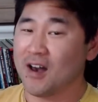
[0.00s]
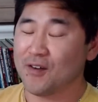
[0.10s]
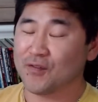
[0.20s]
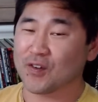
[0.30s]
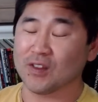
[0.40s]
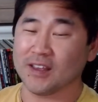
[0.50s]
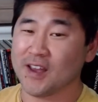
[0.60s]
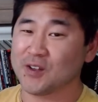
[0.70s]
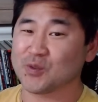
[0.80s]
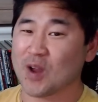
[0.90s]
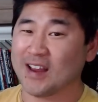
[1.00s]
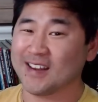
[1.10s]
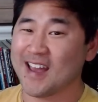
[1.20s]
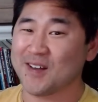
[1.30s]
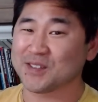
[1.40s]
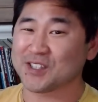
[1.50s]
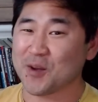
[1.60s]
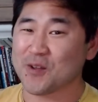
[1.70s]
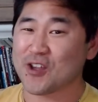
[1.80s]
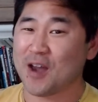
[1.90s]
for Leos right now. So
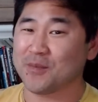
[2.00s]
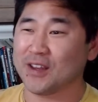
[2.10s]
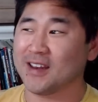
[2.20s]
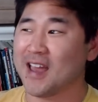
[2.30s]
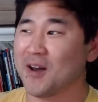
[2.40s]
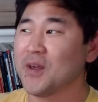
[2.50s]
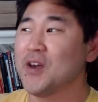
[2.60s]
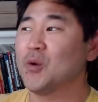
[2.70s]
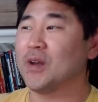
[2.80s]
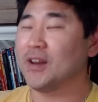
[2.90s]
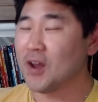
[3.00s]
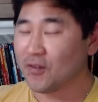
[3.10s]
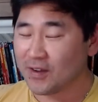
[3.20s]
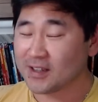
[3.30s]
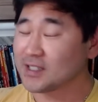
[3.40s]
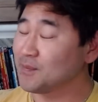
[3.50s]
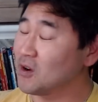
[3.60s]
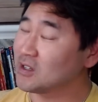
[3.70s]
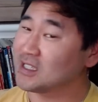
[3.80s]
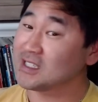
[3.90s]
much happening. Now, we know Venus and
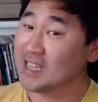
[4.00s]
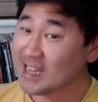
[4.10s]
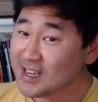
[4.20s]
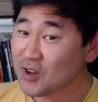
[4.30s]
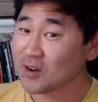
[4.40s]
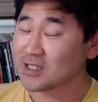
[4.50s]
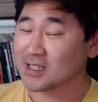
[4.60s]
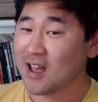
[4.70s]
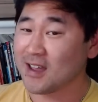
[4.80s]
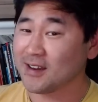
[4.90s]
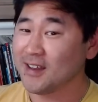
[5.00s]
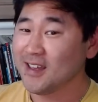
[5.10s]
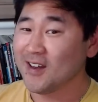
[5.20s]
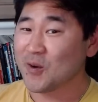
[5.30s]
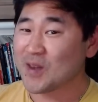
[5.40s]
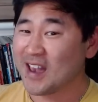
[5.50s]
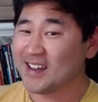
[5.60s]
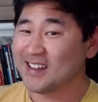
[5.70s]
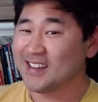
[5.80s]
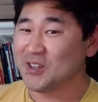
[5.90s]
Mars is in your sign,
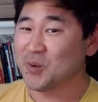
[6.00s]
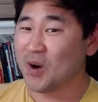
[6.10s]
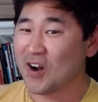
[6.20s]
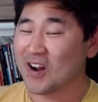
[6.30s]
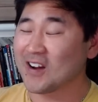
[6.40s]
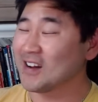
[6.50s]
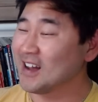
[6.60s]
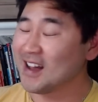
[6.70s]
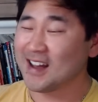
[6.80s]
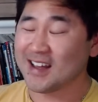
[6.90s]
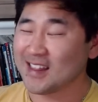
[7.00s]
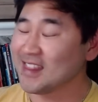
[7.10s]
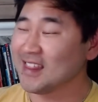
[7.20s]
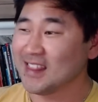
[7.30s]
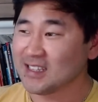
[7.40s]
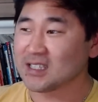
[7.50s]
okay? You're going